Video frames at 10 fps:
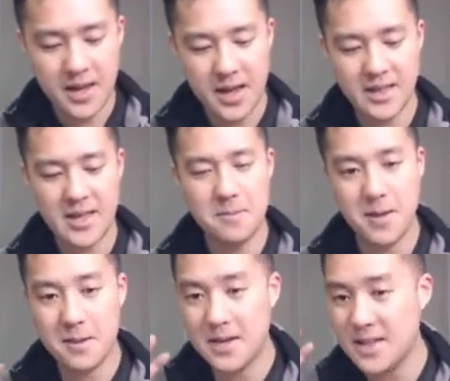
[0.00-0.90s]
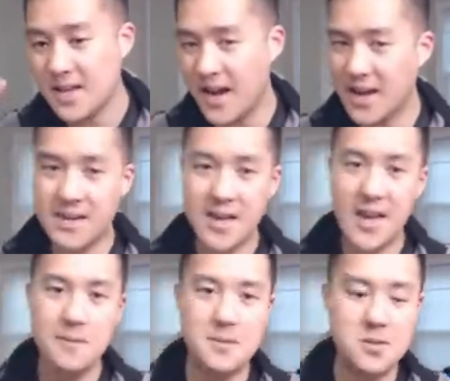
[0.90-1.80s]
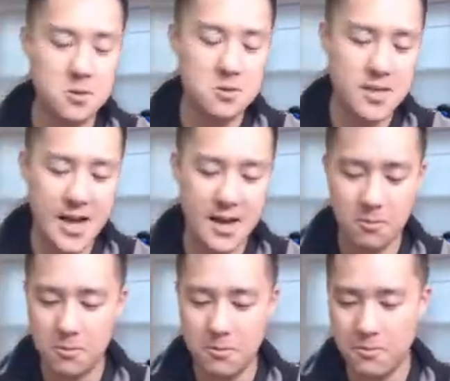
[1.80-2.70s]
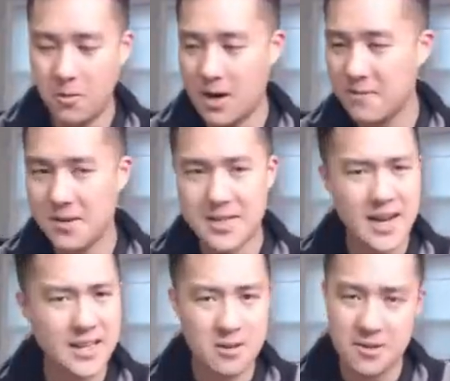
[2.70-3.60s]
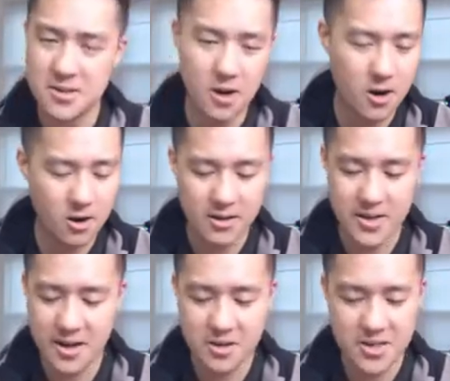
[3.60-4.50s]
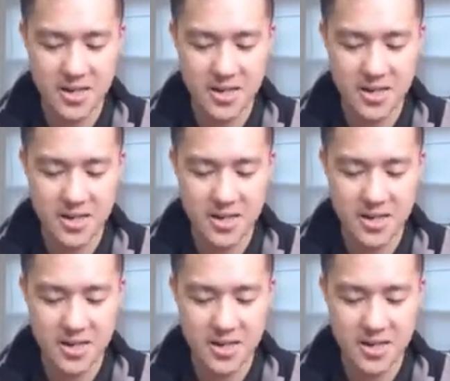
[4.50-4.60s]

And then maybe the end game is you use that whatever attack that you discard all the energy and